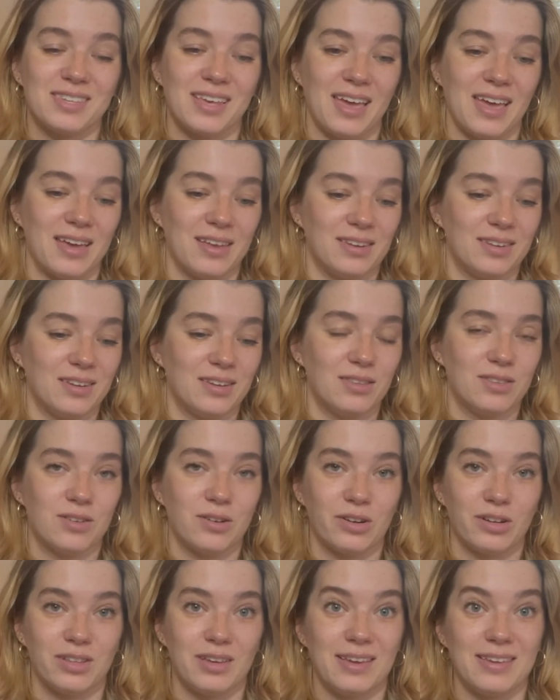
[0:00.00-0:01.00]
and it
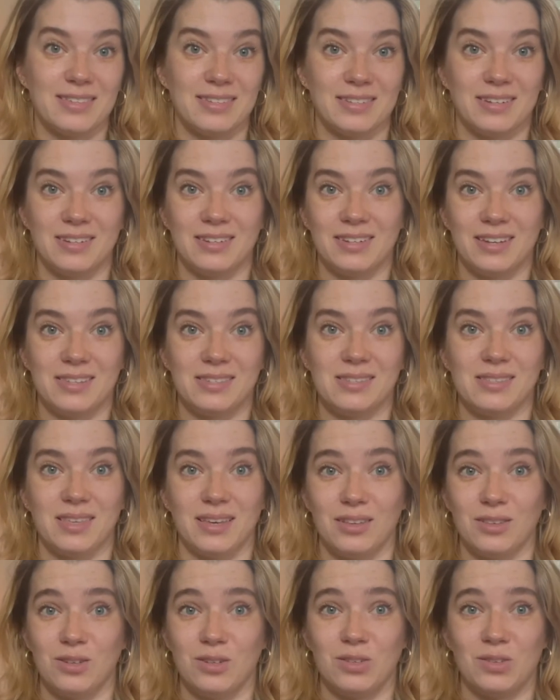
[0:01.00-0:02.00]
certainly is an intense
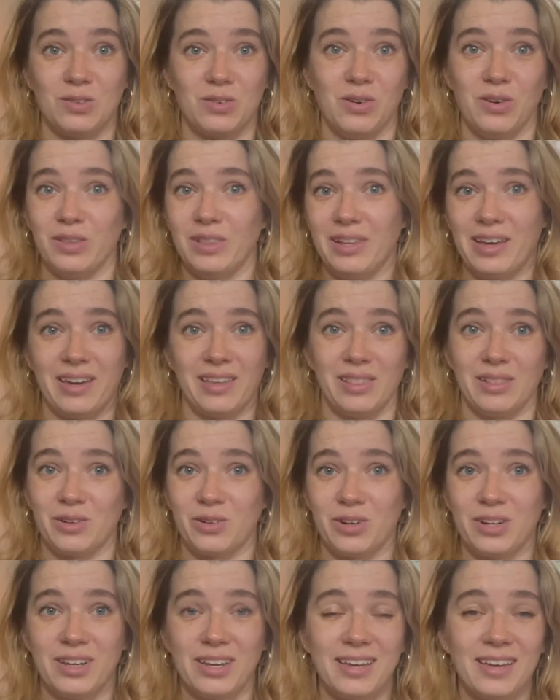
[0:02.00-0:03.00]
thing to do online
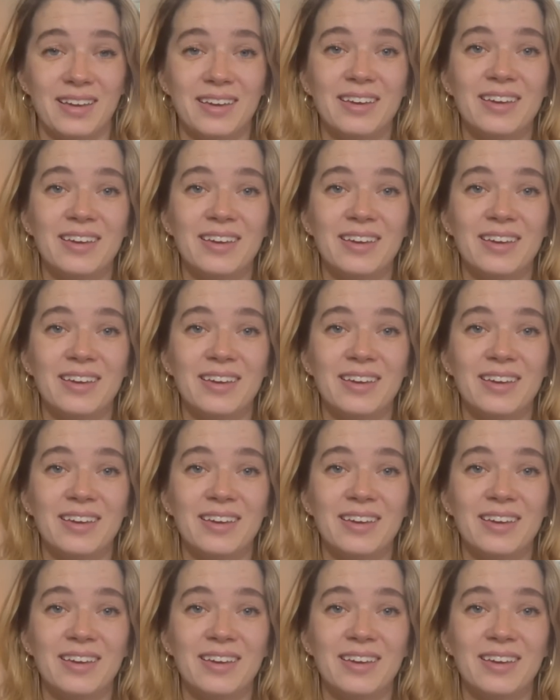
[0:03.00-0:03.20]
learning.